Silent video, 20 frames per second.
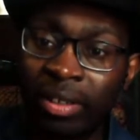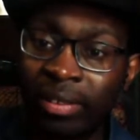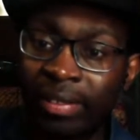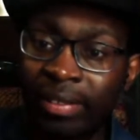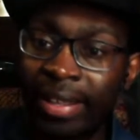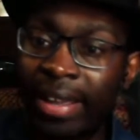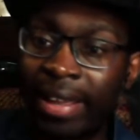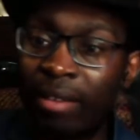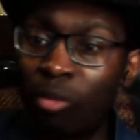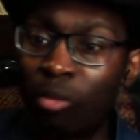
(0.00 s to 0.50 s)

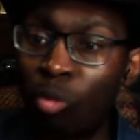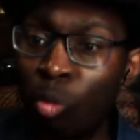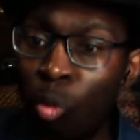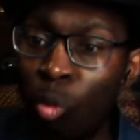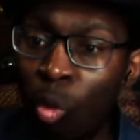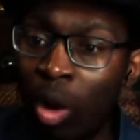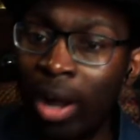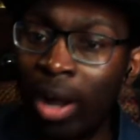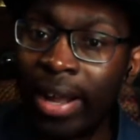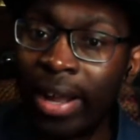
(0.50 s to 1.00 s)
They get
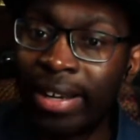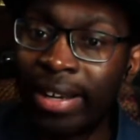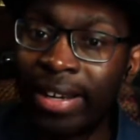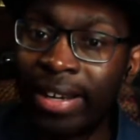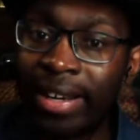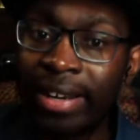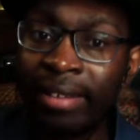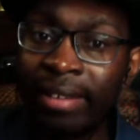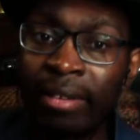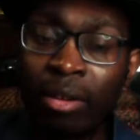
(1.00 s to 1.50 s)

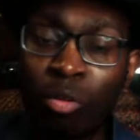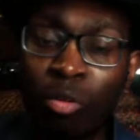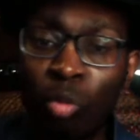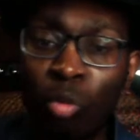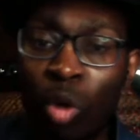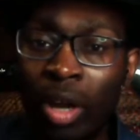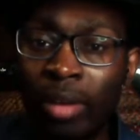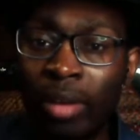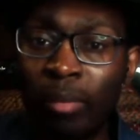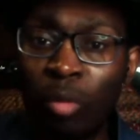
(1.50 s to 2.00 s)
one
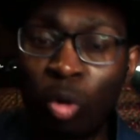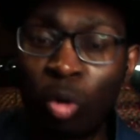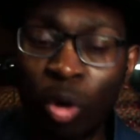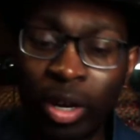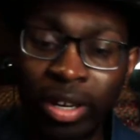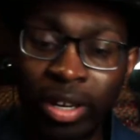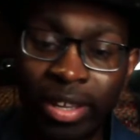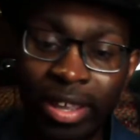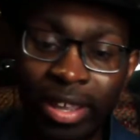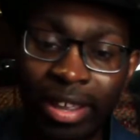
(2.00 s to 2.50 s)

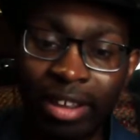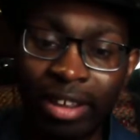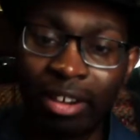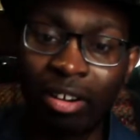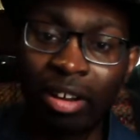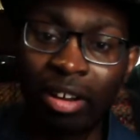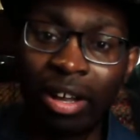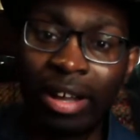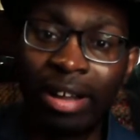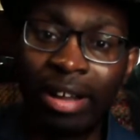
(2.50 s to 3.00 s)
more
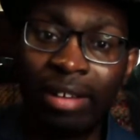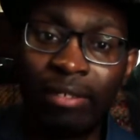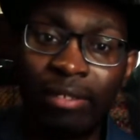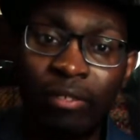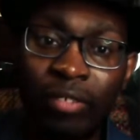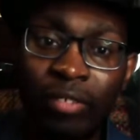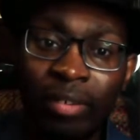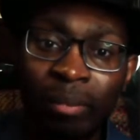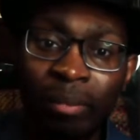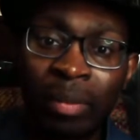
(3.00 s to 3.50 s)
year
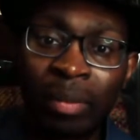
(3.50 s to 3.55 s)
of